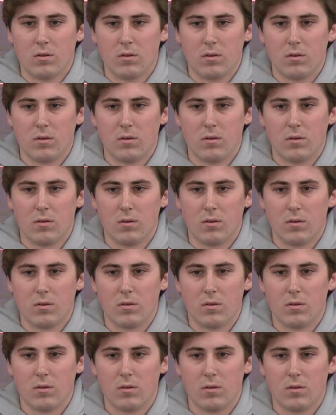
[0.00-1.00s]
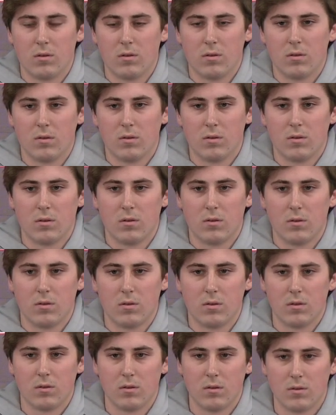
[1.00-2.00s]
Um, you know, this Saturday,
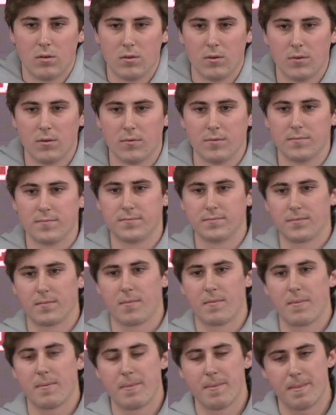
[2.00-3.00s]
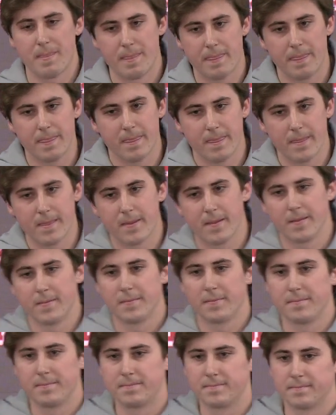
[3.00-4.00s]
Senior Day, but also Iron Bowl game. Just can you talk to
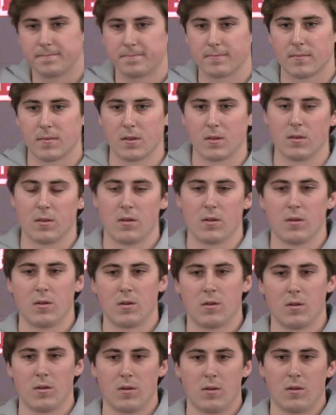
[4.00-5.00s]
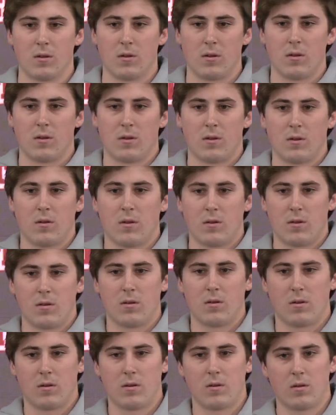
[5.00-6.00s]
me how special that is for you and how
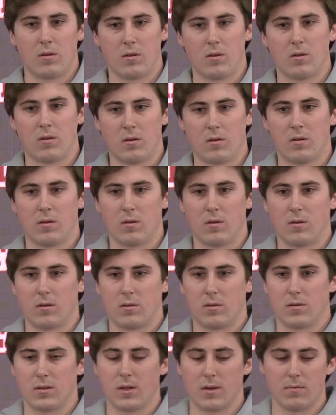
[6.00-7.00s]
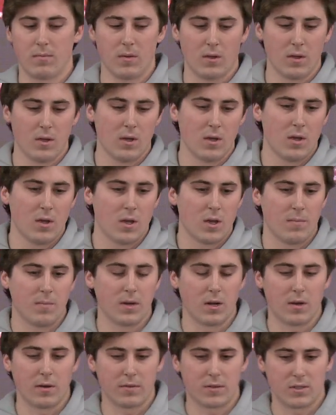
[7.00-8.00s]
excited you are for this weekend? Yep. I
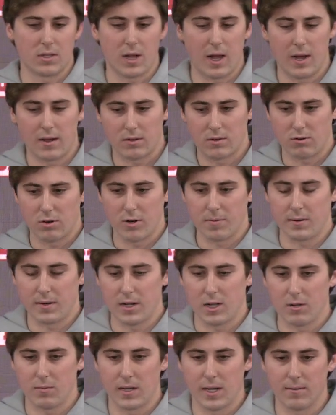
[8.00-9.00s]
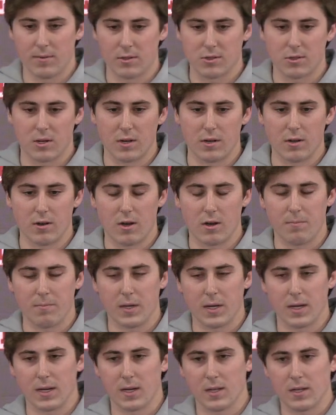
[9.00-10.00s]
mean, obviously, I grew up in Alabama, so I know how
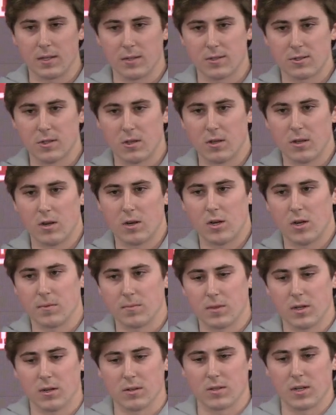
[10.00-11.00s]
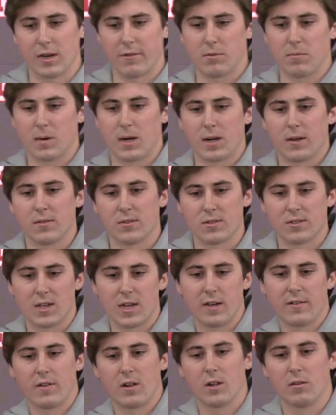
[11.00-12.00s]
big it is, um, you know, to everybody in the
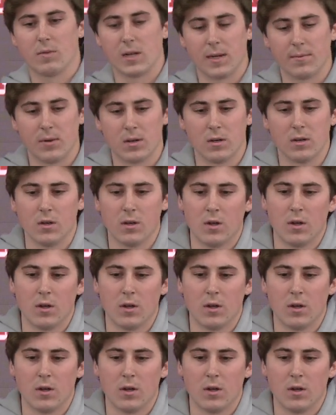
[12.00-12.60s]
state of Alabama.